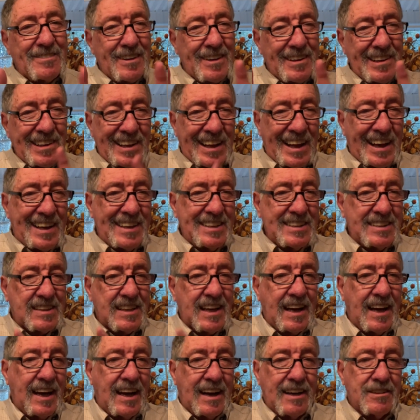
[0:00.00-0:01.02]

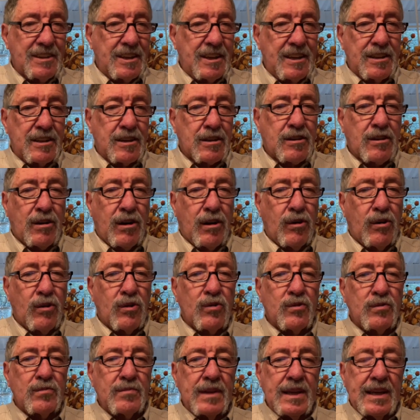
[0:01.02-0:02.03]
Elijah out in the
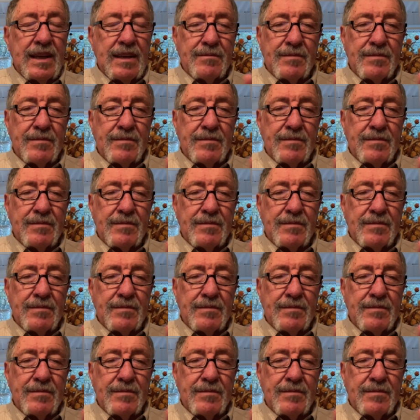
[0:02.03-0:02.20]
cold,